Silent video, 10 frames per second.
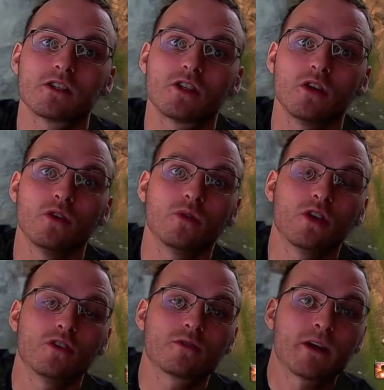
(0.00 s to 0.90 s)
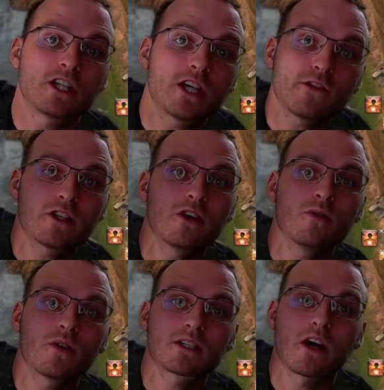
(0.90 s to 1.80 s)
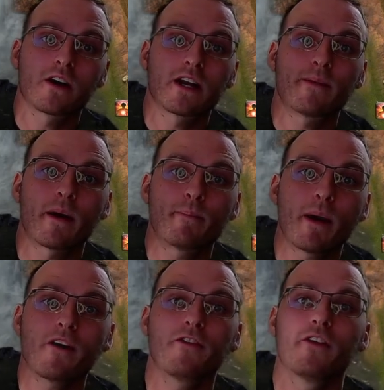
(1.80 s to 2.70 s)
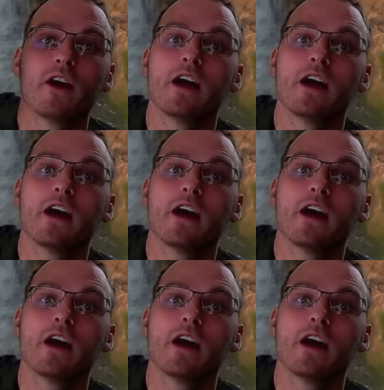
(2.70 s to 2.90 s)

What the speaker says: to use my shift 2, because I already have my buff.